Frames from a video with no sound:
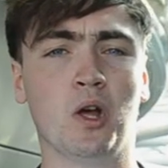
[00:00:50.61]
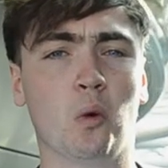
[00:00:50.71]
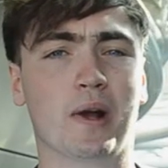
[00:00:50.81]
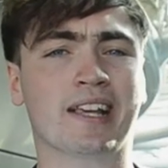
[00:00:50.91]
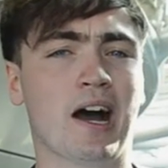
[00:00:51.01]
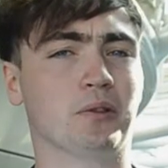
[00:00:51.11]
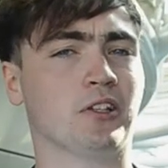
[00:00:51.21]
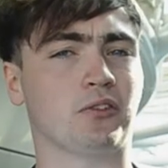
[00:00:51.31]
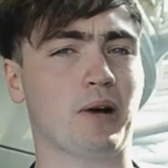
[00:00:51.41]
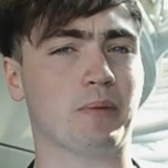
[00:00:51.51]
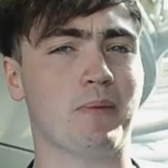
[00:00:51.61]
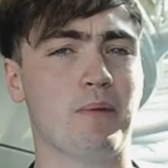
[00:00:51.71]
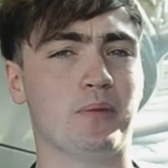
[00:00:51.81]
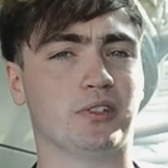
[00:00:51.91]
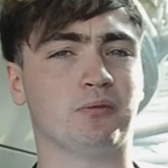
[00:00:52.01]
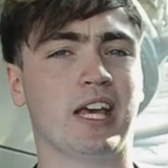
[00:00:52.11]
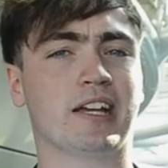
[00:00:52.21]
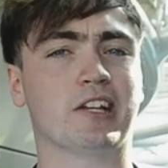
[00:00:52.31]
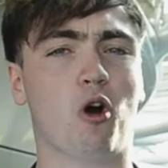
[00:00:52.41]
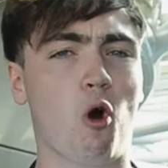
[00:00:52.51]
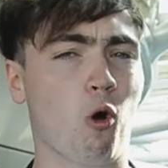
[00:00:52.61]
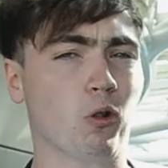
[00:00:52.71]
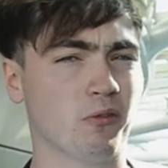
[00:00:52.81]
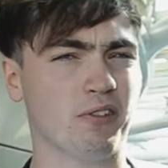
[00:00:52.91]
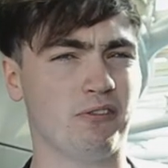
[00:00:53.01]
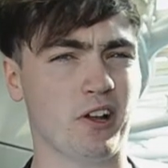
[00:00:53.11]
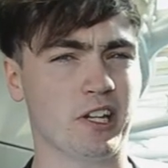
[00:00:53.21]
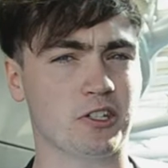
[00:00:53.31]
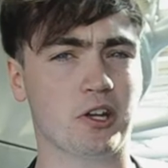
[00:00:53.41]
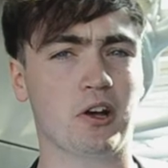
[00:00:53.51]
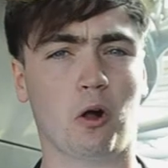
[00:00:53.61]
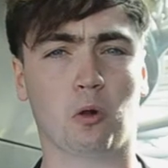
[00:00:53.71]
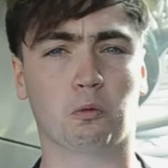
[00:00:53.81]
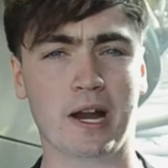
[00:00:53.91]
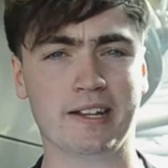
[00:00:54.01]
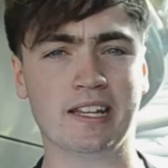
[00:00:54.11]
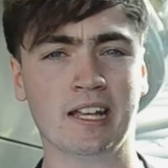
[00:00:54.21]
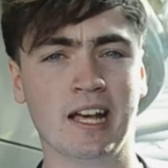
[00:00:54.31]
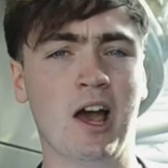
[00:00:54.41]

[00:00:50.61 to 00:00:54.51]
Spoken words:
where countless family members have taken all of the furniture already